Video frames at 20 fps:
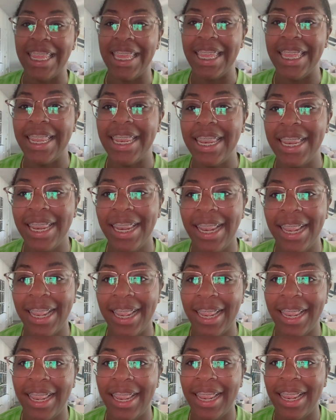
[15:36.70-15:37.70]
in.
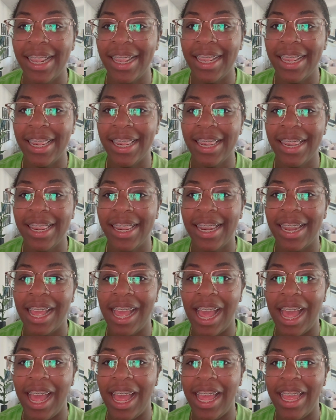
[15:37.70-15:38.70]

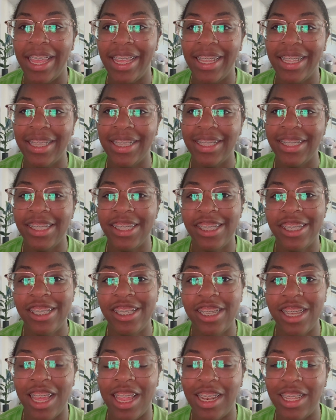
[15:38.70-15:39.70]
Hi.
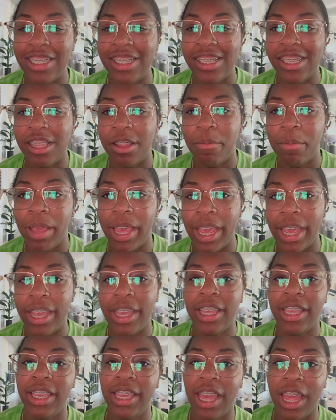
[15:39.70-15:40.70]
Gianni's in the
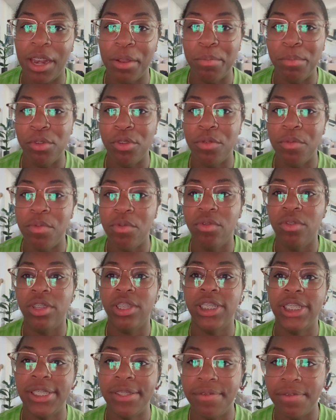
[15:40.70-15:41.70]
back. He got a boo-boo on
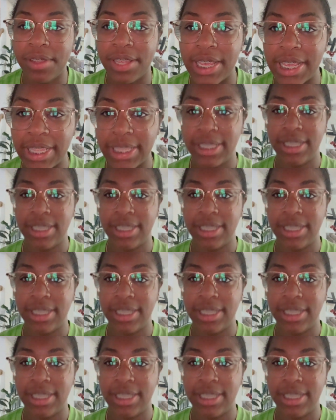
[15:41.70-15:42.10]
his foot.